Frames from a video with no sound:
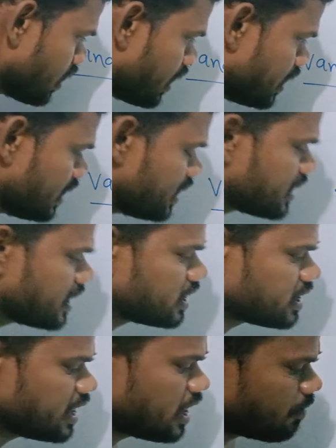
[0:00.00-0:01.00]
In this
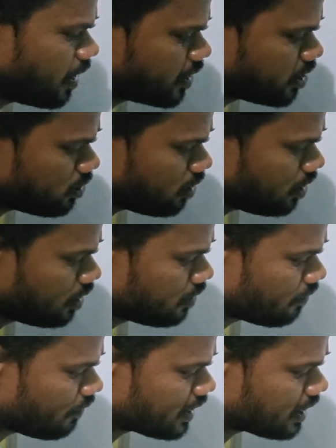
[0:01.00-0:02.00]
HCl molecule,
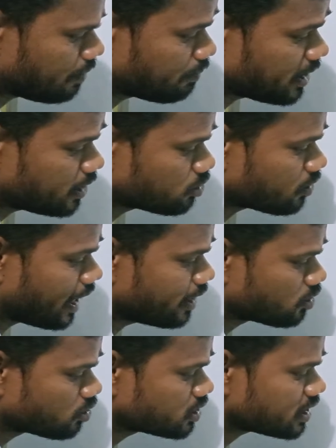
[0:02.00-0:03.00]
when compared to
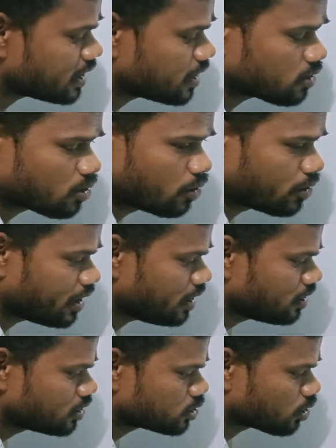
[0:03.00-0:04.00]
hydrogen and
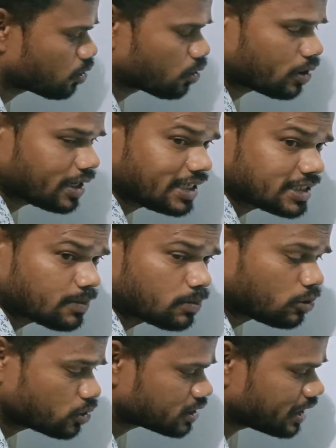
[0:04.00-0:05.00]
chlorine, so chlorine is the
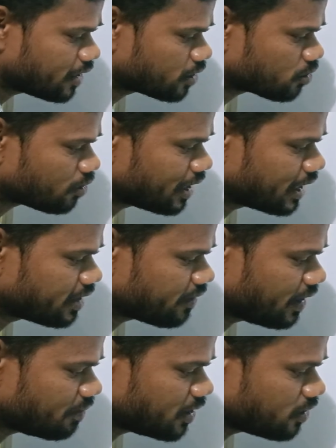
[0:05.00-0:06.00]
most electronegative
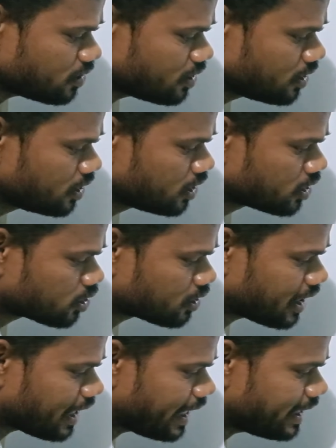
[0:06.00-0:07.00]
element. So
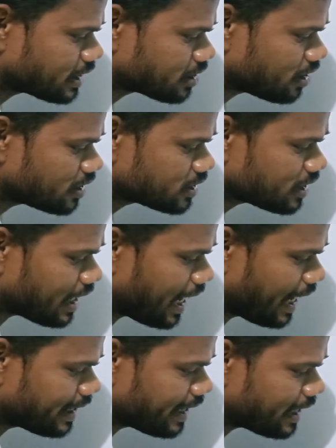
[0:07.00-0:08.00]
the electrons are
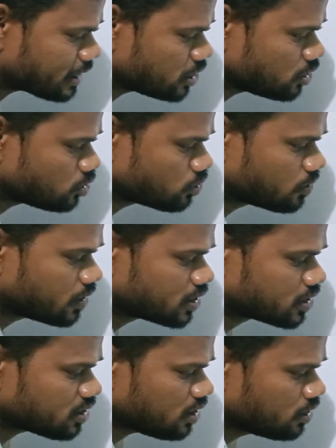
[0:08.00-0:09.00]
attracting
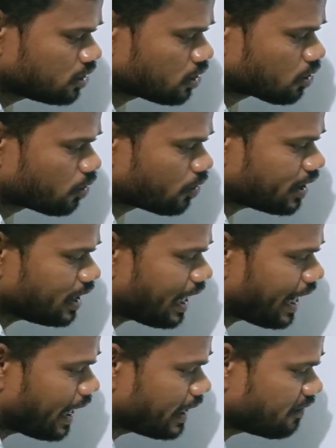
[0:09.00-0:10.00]
towards chlorine
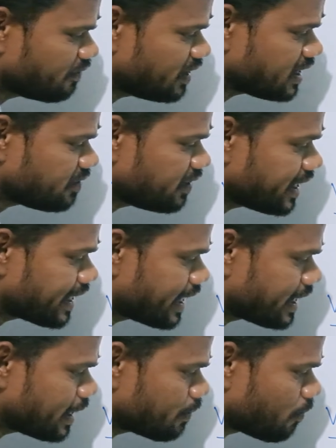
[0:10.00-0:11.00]
and it will
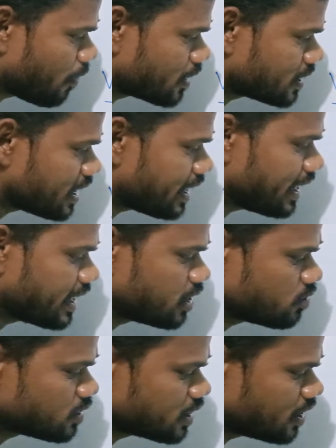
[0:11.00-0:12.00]
get a partial
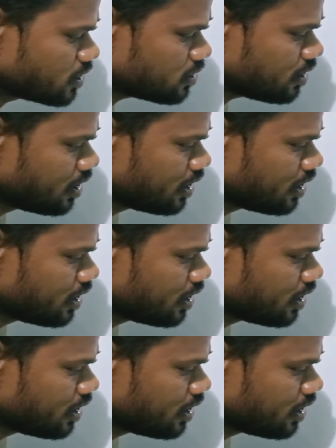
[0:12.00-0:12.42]
negative charge